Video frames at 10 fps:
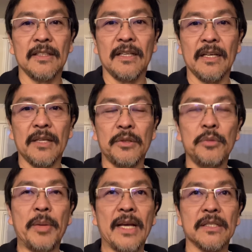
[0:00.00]
I got
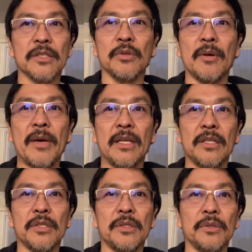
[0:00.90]
two passes, so I might
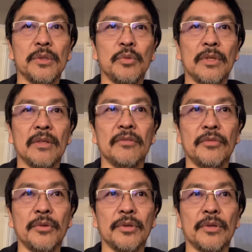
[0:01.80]
just use one
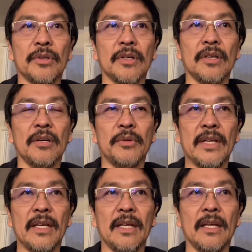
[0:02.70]
for when
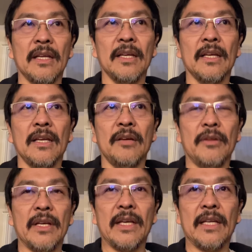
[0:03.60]

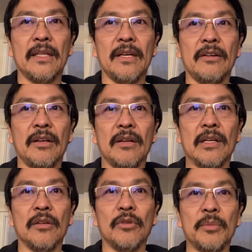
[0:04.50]
I get there and
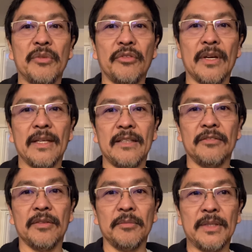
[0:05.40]
then one before I
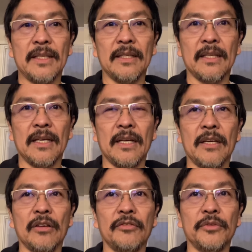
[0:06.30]
leave. But then I
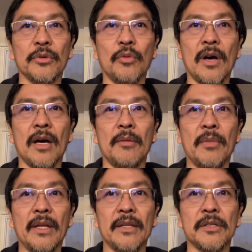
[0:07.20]
head off to
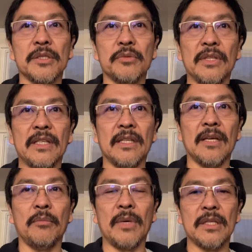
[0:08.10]
Guam, and there's really
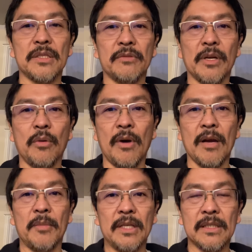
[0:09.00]
not much
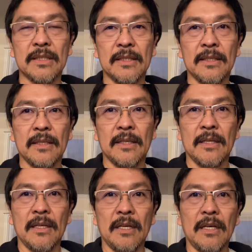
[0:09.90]
requirements
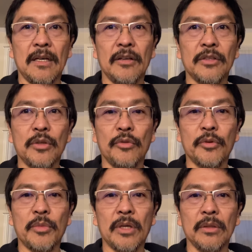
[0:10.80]
to go
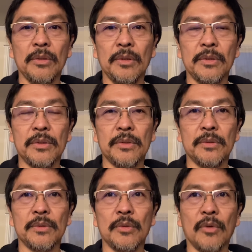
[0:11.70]
from Honolulu
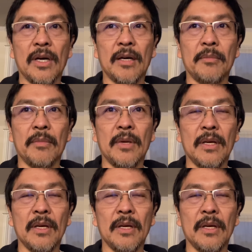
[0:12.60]
to Guam.